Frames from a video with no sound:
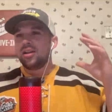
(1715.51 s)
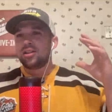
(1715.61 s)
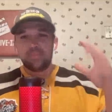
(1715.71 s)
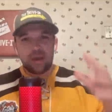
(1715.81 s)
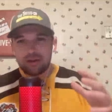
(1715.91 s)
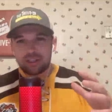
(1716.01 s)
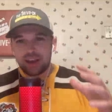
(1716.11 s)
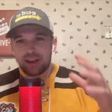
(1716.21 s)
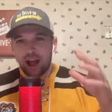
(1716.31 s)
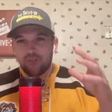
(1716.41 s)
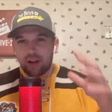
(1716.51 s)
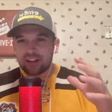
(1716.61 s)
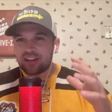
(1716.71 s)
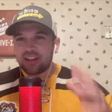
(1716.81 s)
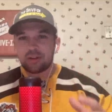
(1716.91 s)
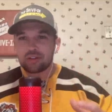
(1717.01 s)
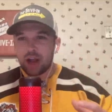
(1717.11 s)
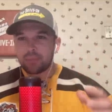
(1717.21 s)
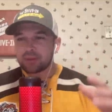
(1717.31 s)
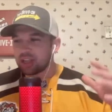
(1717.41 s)
The music, I felt like the needle
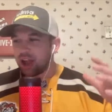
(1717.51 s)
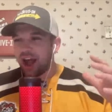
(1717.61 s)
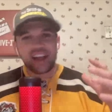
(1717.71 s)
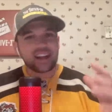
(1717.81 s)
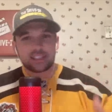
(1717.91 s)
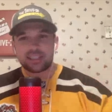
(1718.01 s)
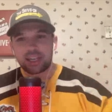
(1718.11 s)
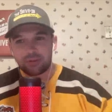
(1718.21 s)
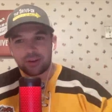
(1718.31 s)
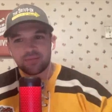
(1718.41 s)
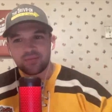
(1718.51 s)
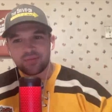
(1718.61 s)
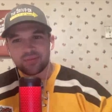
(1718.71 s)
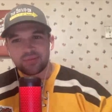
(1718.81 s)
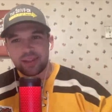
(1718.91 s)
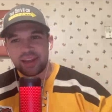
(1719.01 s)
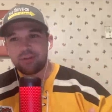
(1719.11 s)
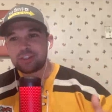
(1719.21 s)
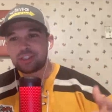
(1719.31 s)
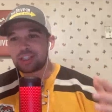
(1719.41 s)
drops, I got sick of it. It
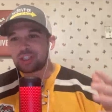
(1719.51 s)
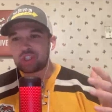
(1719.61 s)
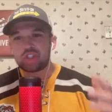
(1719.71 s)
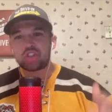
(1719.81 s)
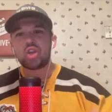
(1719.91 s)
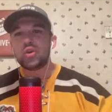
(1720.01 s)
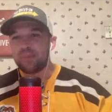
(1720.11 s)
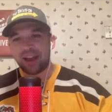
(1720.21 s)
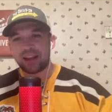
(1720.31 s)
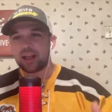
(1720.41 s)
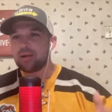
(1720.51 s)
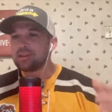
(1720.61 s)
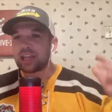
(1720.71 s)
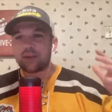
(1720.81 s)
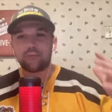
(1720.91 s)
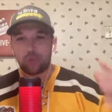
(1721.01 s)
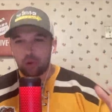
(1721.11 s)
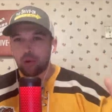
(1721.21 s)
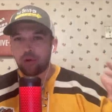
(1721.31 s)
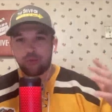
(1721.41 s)
was just too many. It was like
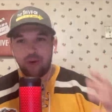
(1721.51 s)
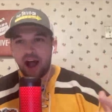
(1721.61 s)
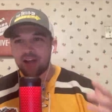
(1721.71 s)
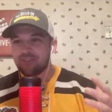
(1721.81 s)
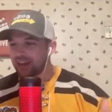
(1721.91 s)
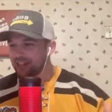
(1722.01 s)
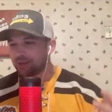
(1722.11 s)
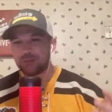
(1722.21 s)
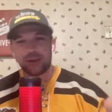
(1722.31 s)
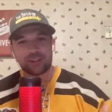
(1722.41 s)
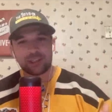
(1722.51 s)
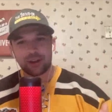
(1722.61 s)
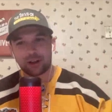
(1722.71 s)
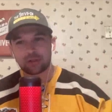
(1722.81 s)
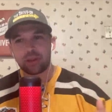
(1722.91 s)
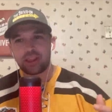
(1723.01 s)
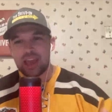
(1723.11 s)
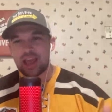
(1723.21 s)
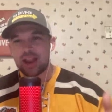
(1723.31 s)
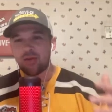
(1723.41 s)
four or five 1950 songs
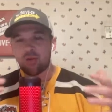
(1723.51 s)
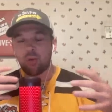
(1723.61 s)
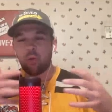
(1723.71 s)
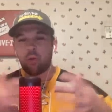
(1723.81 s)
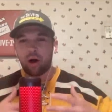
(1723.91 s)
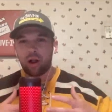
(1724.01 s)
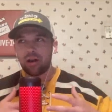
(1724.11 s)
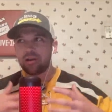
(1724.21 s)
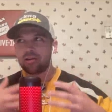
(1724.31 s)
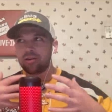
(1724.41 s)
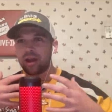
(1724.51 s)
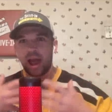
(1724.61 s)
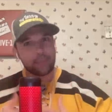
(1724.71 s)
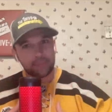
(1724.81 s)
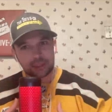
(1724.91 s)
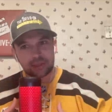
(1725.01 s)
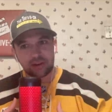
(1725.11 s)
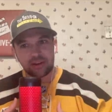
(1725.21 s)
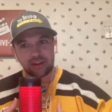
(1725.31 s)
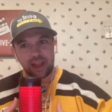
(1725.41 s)
within one episode.
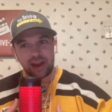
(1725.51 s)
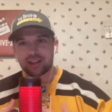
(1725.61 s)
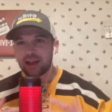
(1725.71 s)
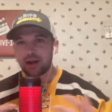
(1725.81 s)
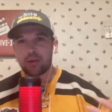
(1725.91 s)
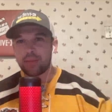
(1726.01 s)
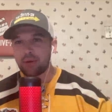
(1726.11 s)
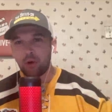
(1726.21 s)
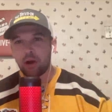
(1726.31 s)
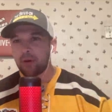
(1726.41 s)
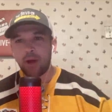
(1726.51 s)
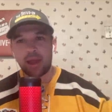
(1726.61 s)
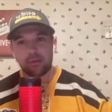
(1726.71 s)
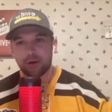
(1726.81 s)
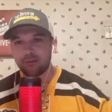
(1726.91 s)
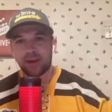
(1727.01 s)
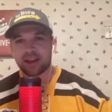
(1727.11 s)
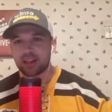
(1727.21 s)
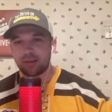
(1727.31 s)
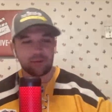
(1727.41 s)
And I thought it would have been would have been way more
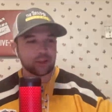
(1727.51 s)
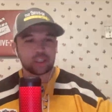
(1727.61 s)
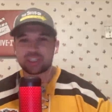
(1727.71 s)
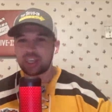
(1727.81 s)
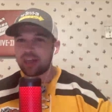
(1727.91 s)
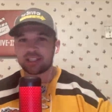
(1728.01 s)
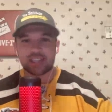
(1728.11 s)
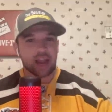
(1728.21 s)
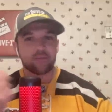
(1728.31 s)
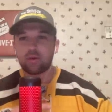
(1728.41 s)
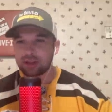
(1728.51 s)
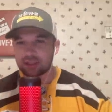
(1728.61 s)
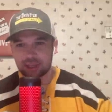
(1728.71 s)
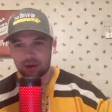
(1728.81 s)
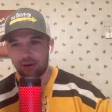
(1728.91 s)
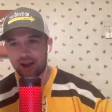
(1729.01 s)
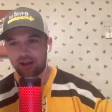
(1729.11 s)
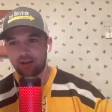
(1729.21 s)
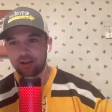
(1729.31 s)
effective if you just hit us every once in a while